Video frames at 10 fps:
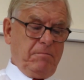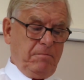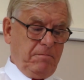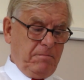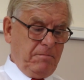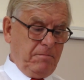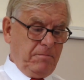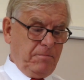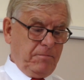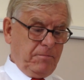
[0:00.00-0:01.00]

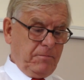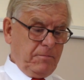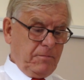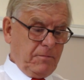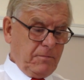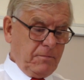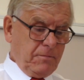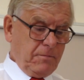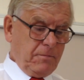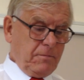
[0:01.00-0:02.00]

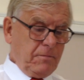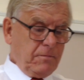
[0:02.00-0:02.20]
(silence)